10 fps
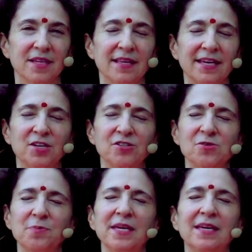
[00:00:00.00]
like you're
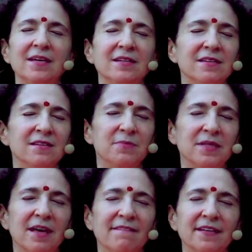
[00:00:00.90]
speaking to the
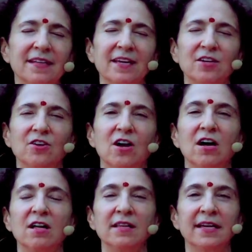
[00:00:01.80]
beloved, like you're
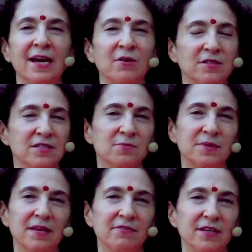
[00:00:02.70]
calling out to the
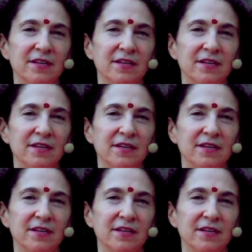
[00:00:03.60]
beloved.